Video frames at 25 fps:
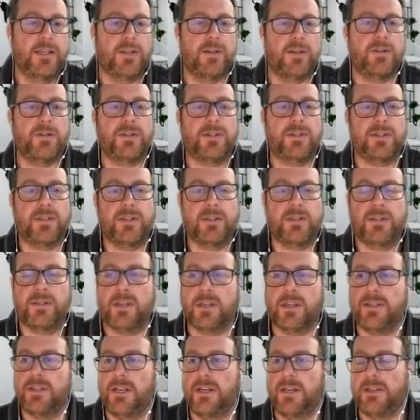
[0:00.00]
You
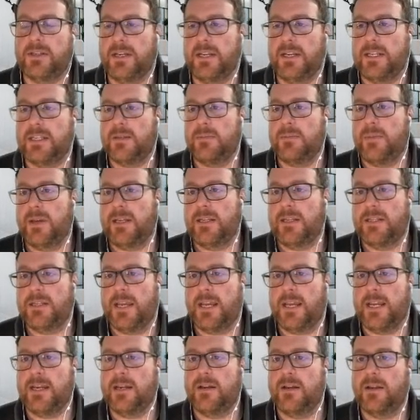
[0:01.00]
continue to need to
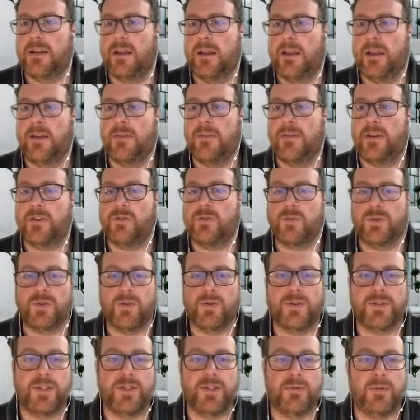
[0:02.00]
maintain those
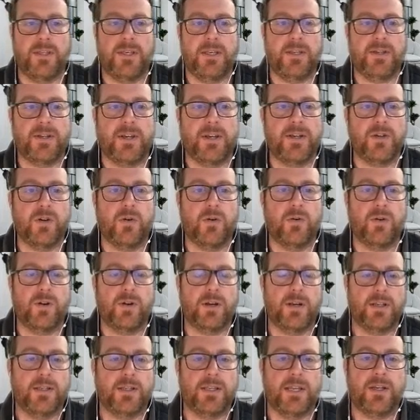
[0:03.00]
resources within inside your
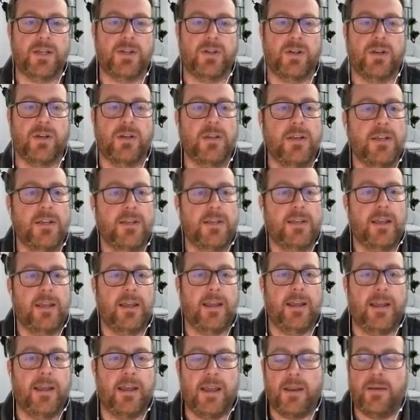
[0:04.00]
organization
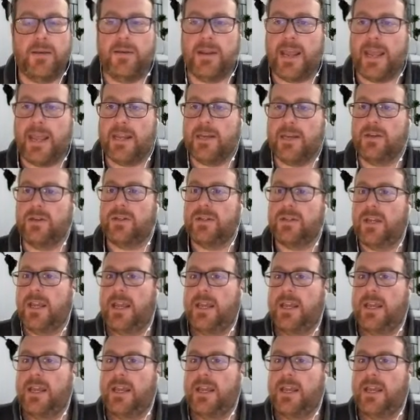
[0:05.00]
and